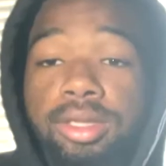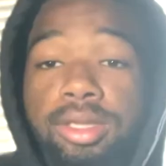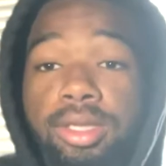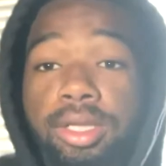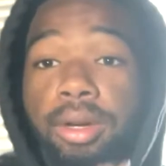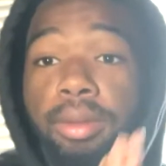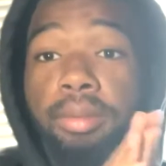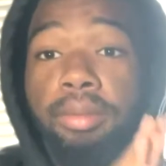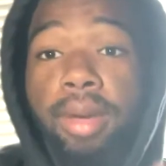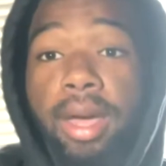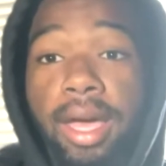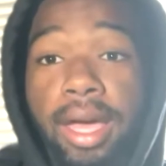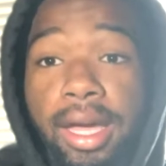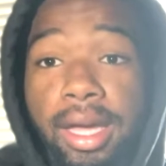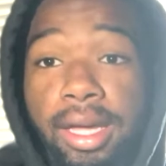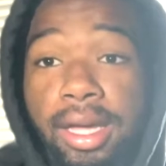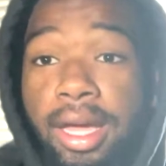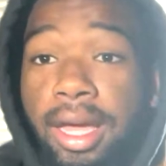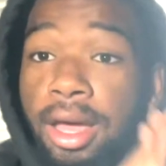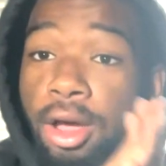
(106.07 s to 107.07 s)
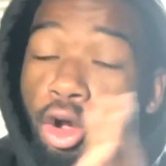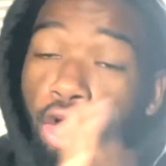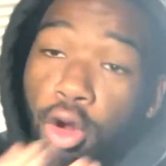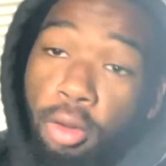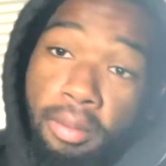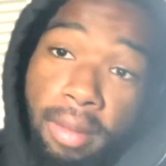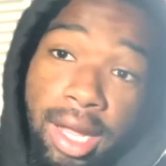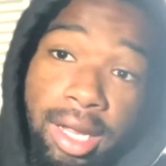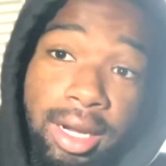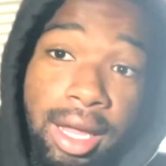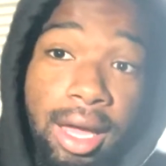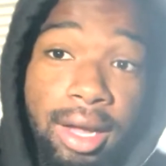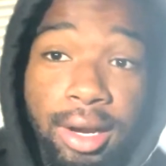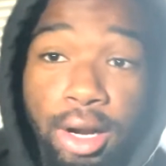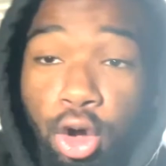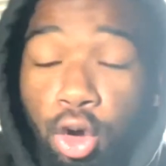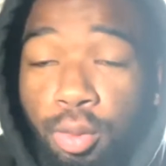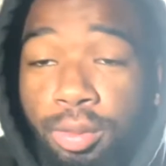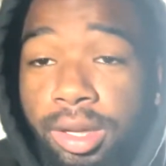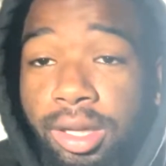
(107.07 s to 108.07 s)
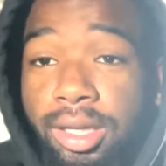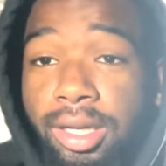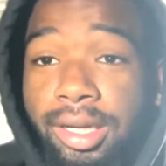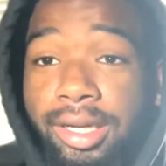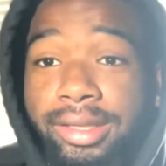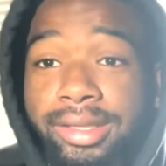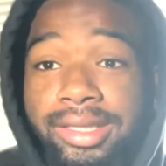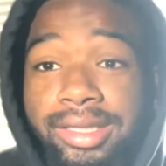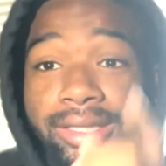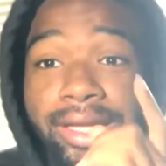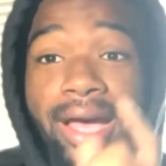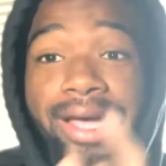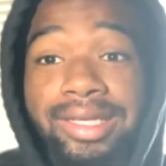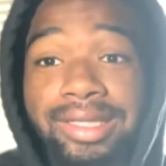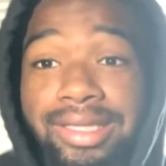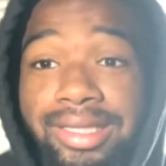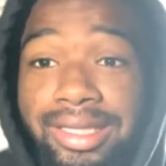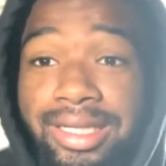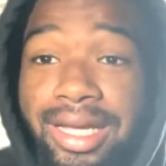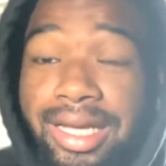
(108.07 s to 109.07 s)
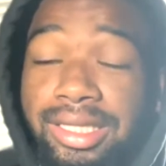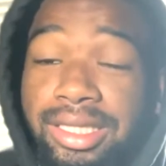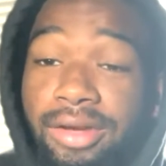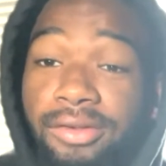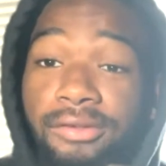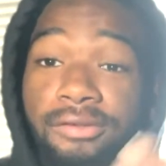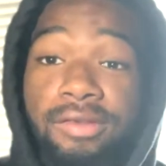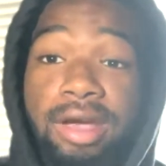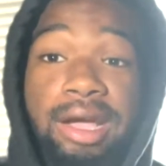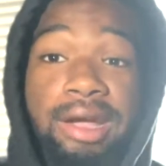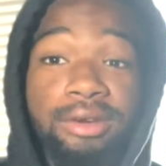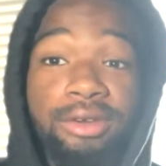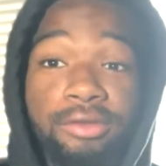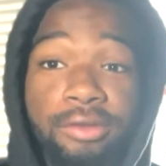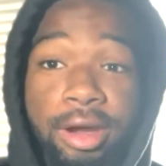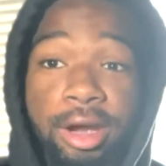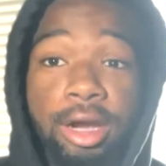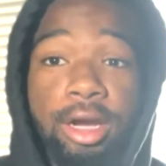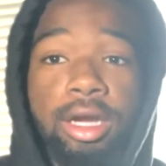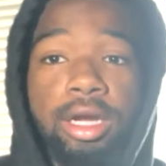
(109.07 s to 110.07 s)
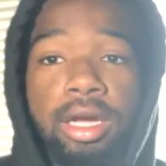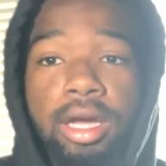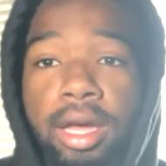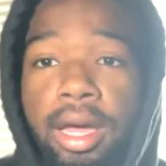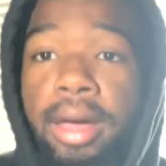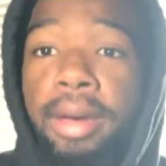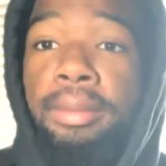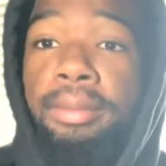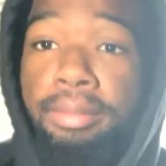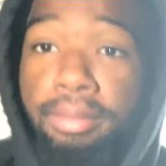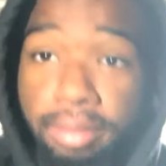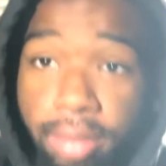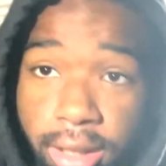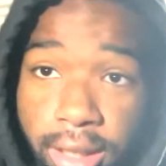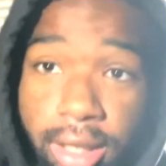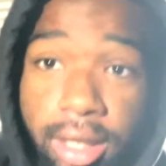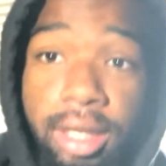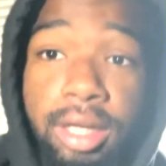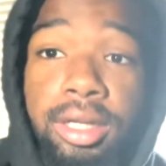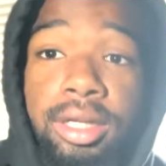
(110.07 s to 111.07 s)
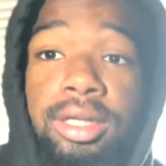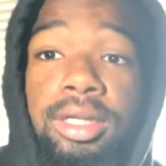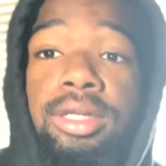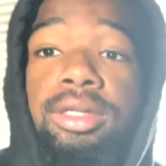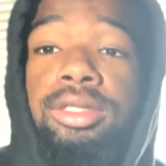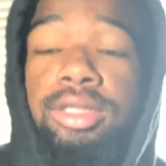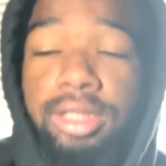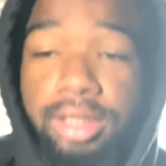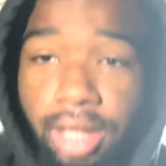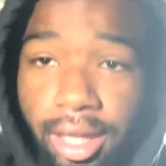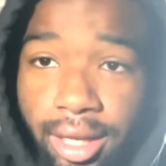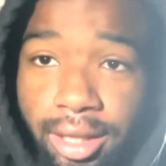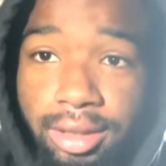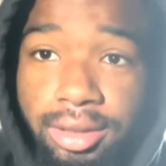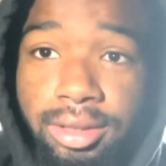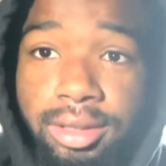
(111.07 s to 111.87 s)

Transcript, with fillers: some may or may not know, because Texas is a very, very big state.